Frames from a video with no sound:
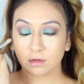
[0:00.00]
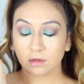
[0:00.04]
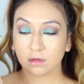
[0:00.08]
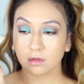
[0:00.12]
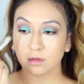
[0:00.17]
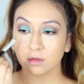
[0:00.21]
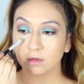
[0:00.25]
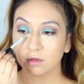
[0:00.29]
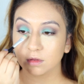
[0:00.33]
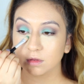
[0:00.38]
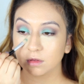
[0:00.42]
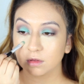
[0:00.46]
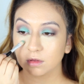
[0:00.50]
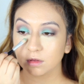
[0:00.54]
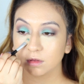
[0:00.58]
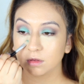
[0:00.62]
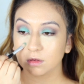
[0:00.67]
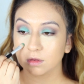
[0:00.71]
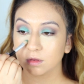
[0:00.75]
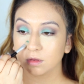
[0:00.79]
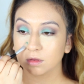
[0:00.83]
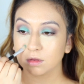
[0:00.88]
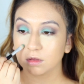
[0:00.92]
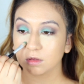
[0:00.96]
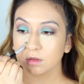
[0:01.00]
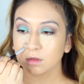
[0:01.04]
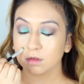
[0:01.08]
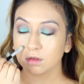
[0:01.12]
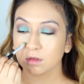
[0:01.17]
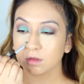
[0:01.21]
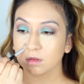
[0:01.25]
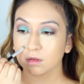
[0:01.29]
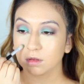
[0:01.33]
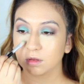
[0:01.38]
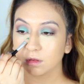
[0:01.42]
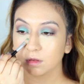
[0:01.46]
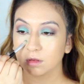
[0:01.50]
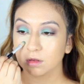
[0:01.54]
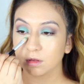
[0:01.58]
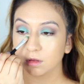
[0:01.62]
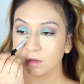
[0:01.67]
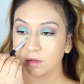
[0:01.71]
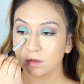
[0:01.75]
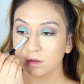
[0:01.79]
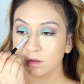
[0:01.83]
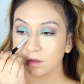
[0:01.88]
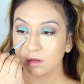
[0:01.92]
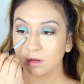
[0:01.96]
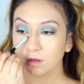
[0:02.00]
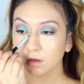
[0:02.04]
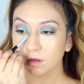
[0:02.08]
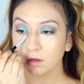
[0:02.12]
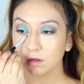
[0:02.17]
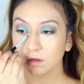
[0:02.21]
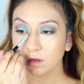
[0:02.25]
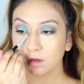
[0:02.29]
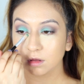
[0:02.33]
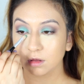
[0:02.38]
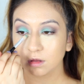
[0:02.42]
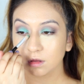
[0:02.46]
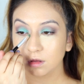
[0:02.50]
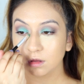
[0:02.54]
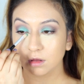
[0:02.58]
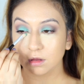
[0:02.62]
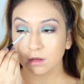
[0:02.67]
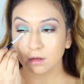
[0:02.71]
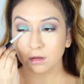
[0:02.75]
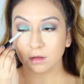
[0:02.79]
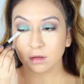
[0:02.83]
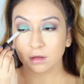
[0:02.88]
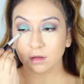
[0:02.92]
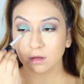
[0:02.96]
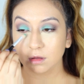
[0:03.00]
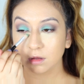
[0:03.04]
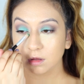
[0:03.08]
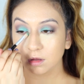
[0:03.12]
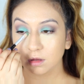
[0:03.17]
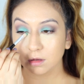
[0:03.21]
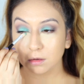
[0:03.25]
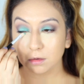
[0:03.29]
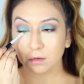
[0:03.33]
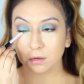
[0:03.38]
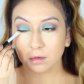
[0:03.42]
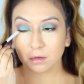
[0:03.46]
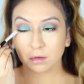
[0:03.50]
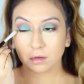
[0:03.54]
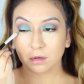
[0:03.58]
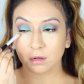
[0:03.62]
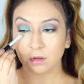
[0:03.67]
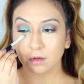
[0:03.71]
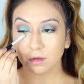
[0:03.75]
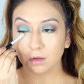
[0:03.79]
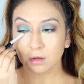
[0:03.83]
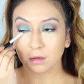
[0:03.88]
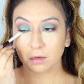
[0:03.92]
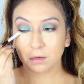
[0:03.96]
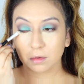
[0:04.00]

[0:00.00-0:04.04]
Nothing is said.